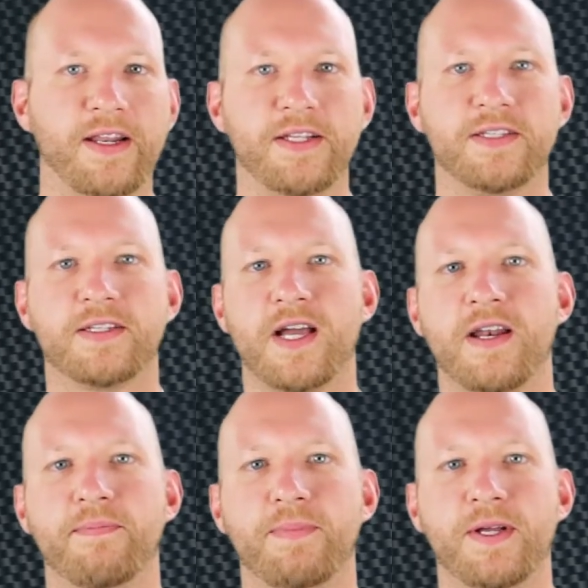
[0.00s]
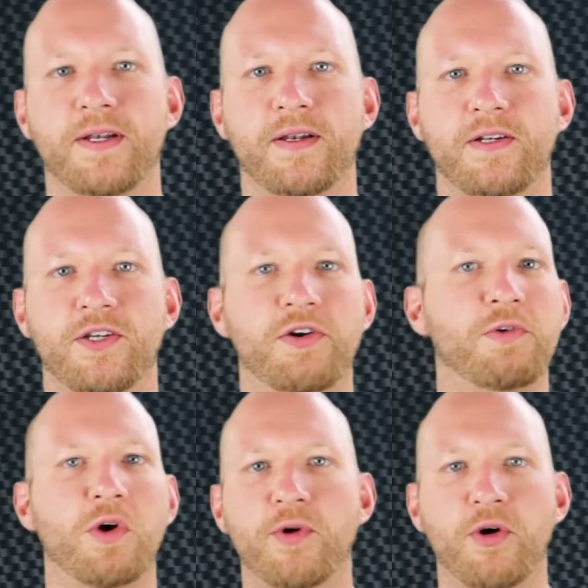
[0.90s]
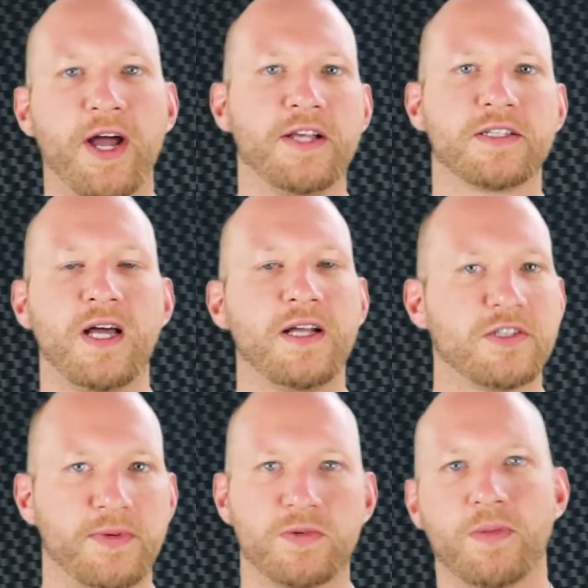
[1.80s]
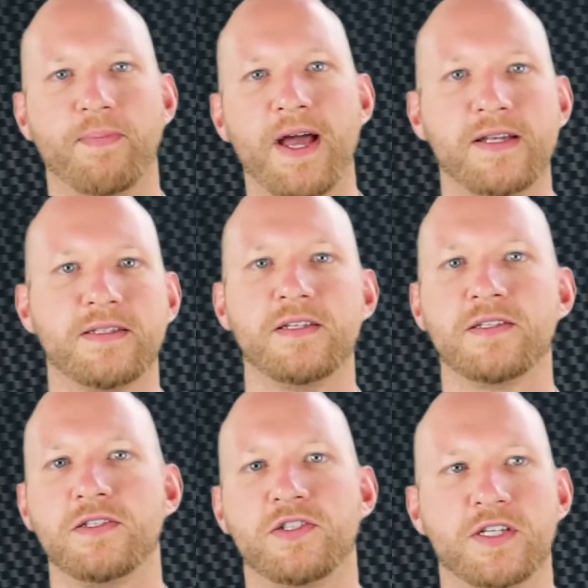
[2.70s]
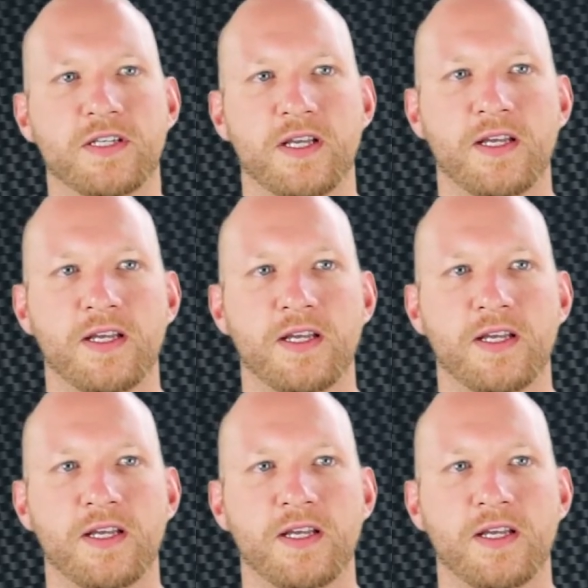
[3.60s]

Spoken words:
He's kind of been Tony Romo-esque, not so much with the bad decisions, just